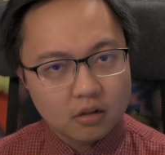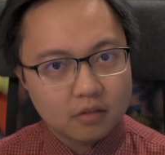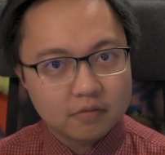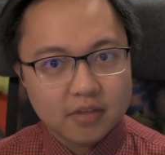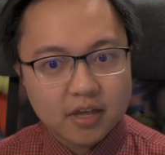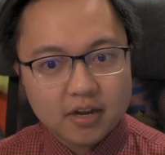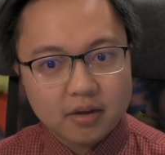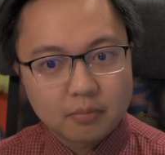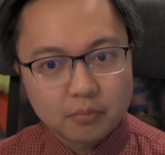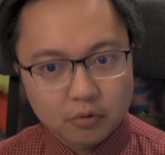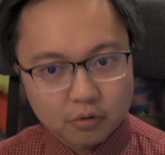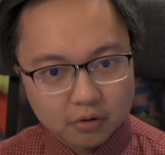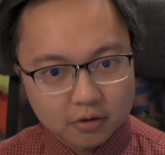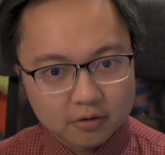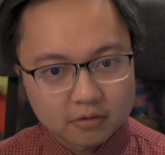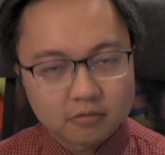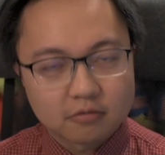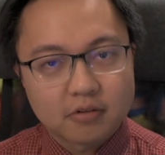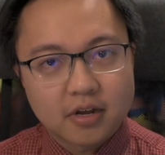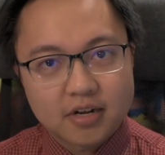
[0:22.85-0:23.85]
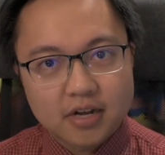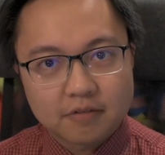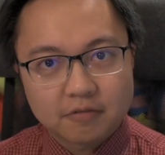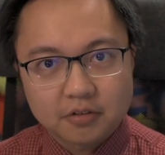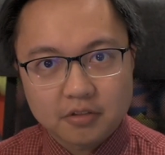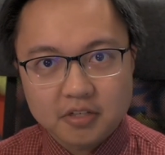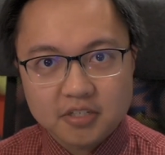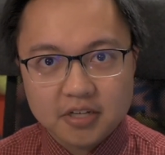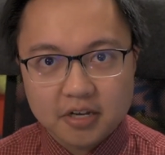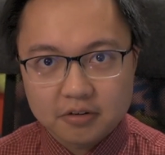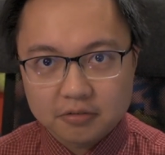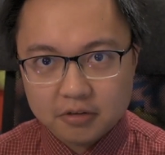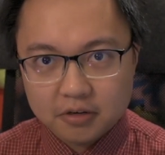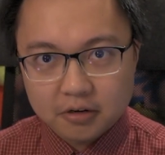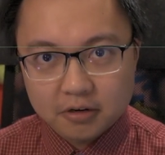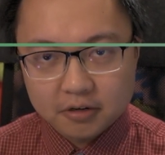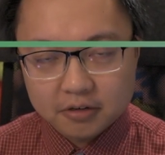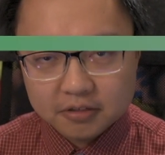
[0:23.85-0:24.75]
of that and more right after the title card.